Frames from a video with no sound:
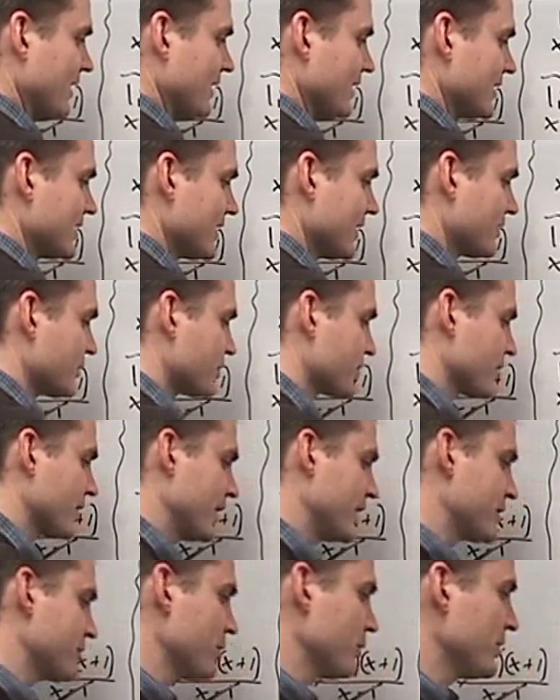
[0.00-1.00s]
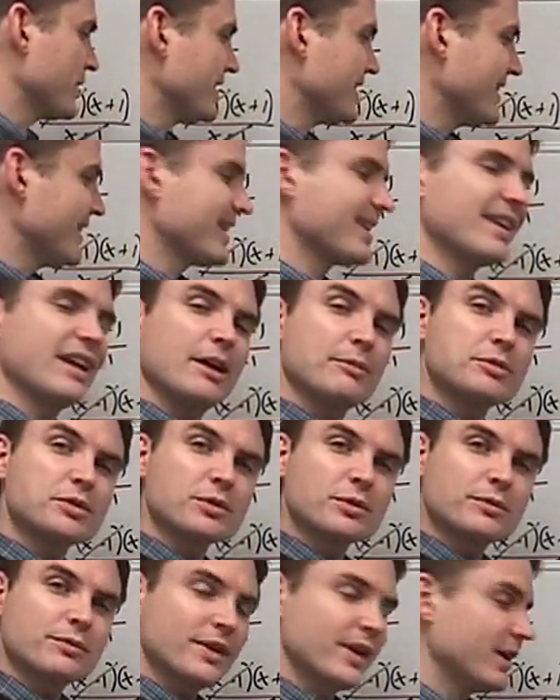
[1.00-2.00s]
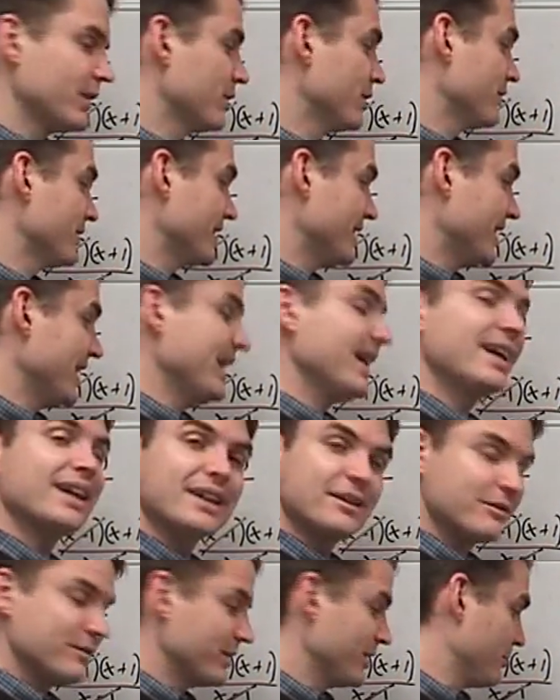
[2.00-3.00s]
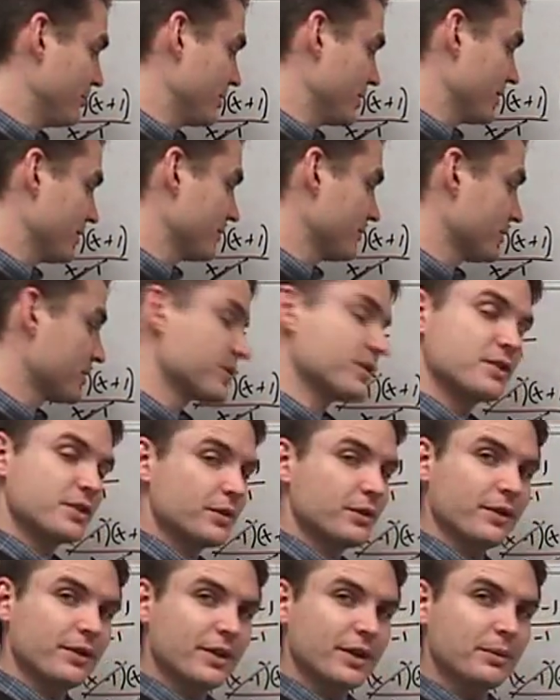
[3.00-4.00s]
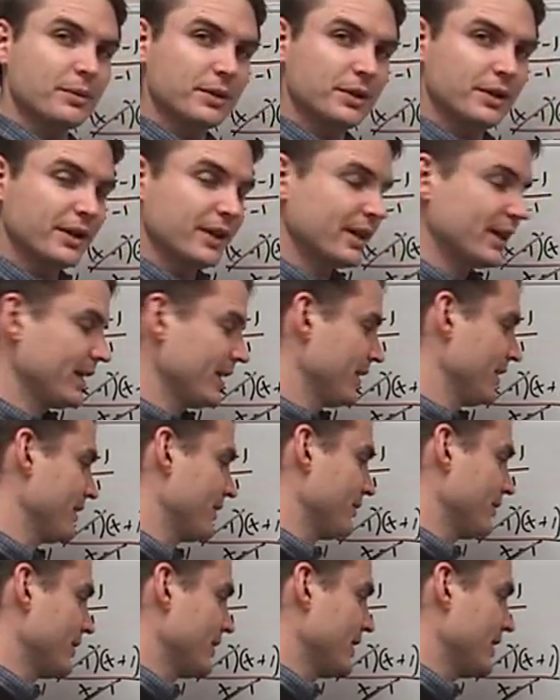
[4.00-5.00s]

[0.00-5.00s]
That sounds strange, but when you take the absolute value of a negative number, which is the only thing we're looking at now,